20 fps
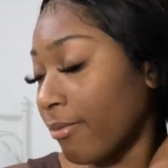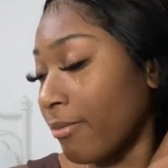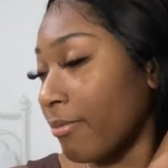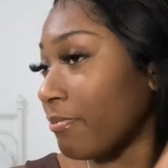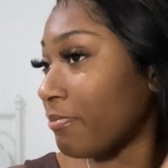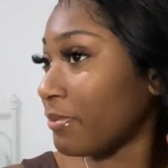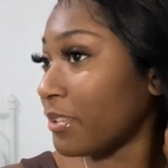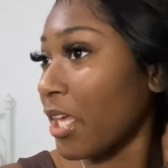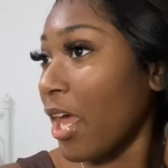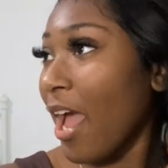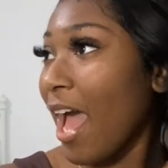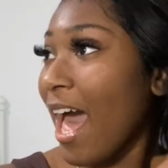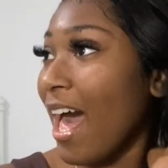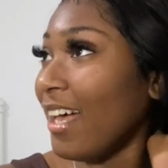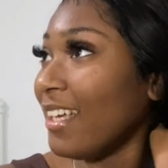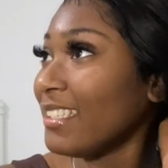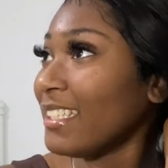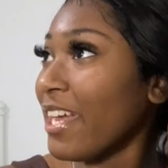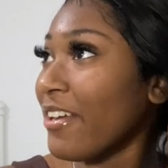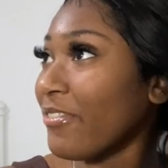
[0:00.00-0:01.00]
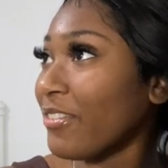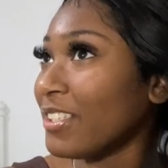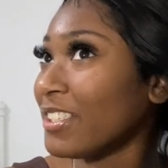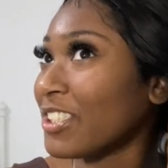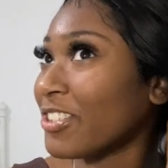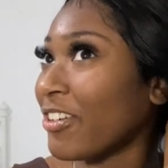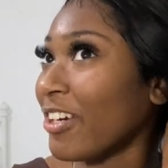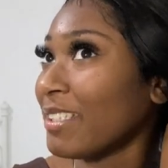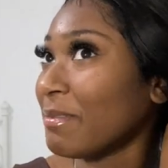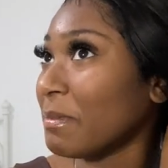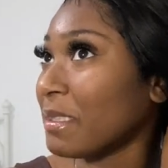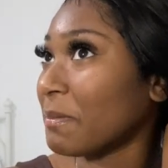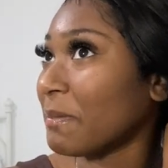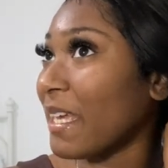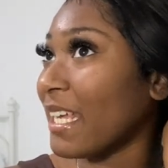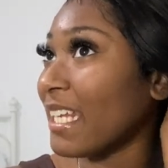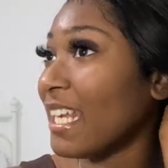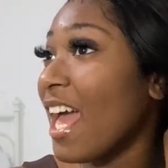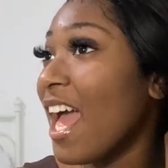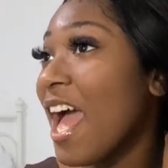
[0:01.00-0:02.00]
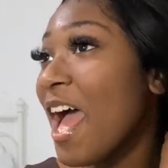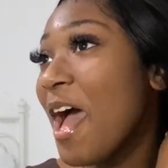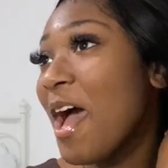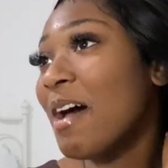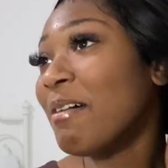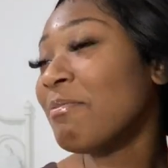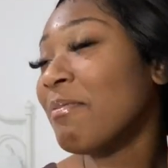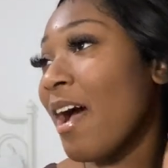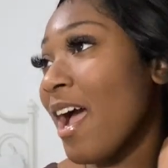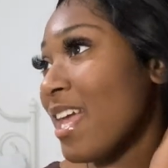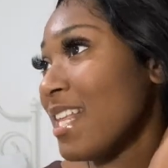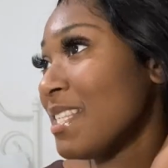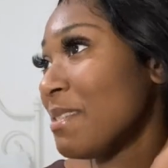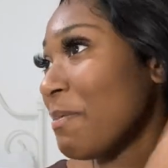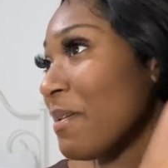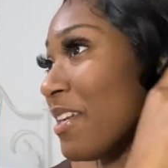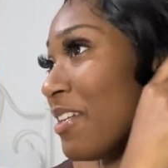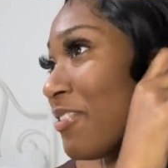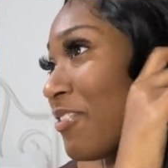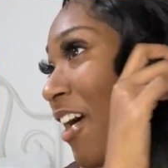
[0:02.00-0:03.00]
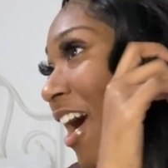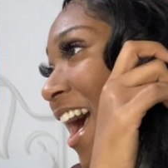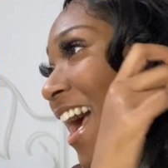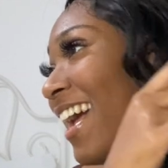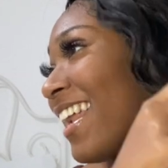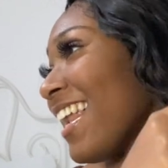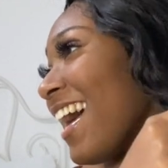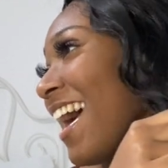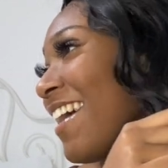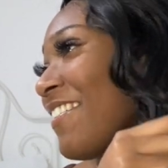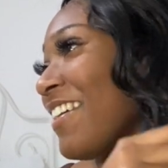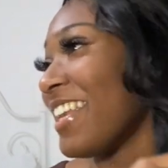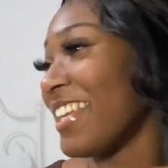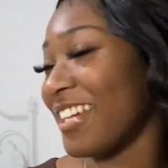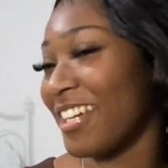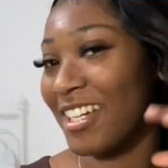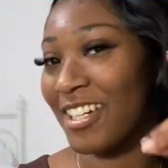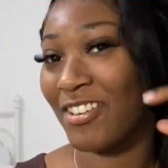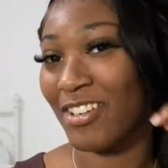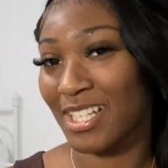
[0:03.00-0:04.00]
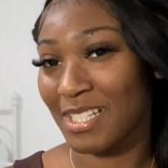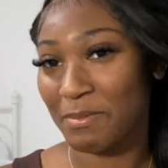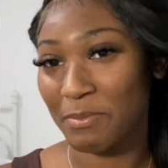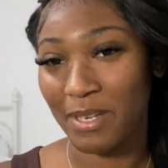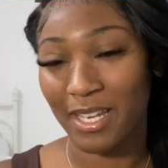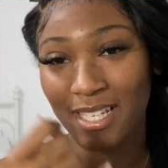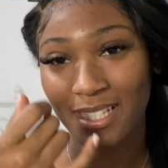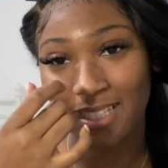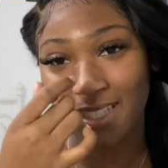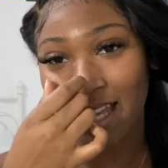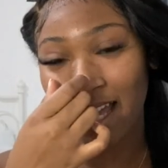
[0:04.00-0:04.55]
So how's everyone's Christmas been? Mine's been all right. Like, I've had a good Christmas.